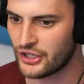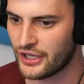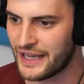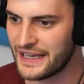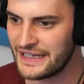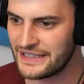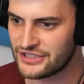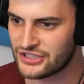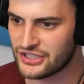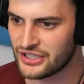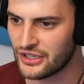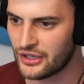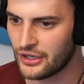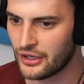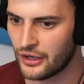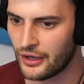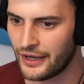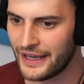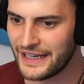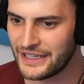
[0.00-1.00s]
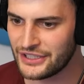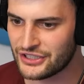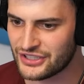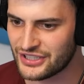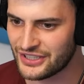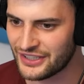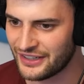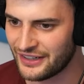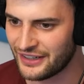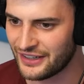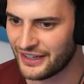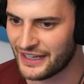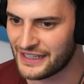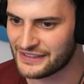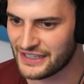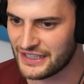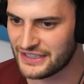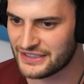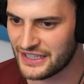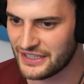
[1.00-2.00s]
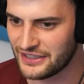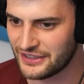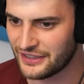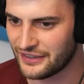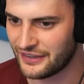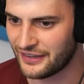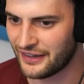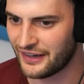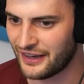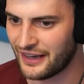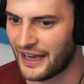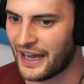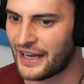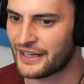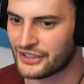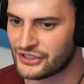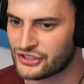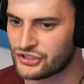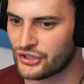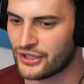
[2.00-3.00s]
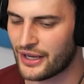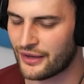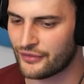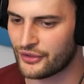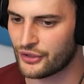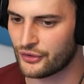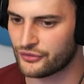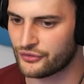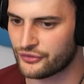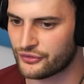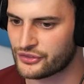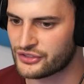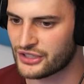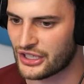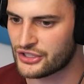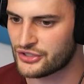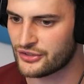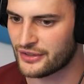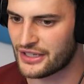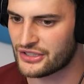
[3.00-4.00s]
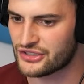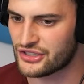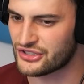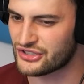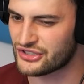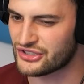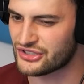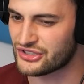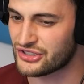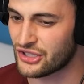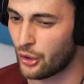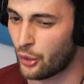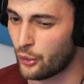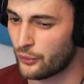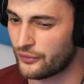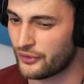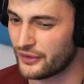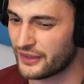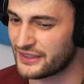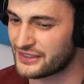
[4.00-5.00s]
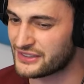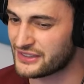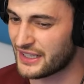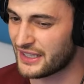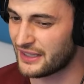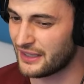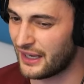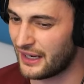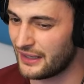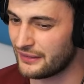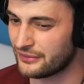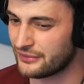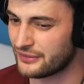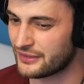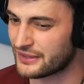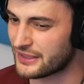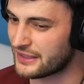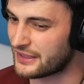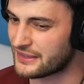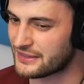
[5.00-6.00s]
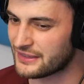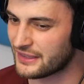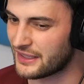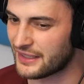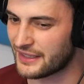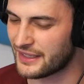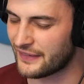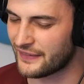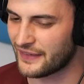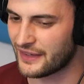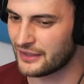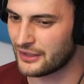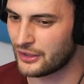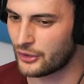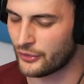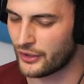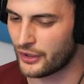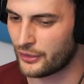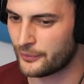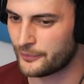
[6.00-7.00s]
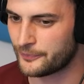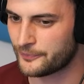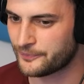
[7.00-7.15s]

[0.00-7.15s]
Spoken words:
Eat. Eat. He's eating. And he should have enough saturation to hopefully stay alive. Didn't need to let it get that low, though.